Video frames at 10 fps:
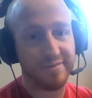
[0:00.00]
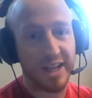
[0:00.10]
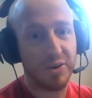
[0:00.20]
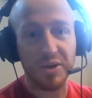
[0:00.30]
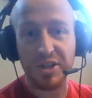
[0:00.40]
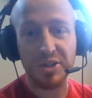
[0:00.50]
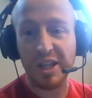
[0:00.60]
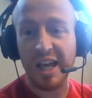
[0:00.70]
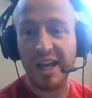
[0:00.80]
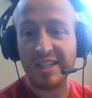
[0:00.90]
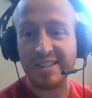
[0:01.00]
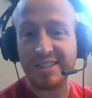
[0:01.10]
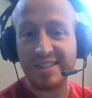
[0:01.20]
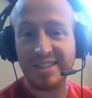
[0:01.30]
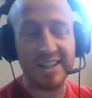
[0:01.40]
I wouldn't do that.
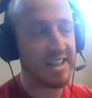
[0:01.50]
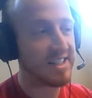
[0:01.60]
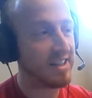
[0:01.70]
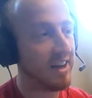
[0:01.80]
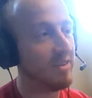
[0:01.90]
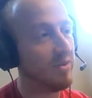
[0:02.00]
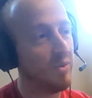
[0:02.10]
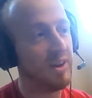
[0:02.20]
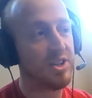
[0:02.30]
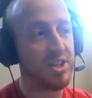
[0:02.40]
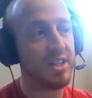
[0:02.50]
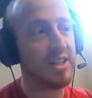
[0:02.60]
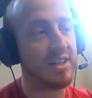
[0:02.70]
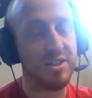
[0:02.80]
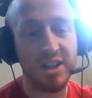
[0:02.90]
And that's not what she
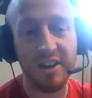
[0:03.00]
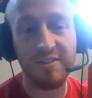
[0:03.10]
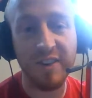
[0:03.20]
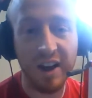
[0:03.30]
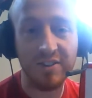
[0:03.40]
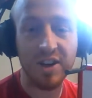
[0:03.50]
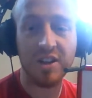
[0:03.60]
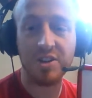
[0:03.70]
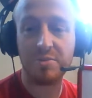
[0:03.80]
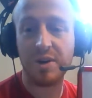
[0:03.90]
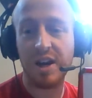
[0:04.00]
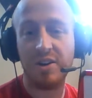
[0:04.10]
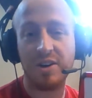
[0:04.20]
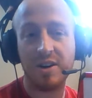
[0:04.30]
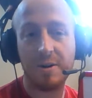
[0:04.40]
did. She got $5 per
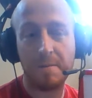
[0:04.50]
hour.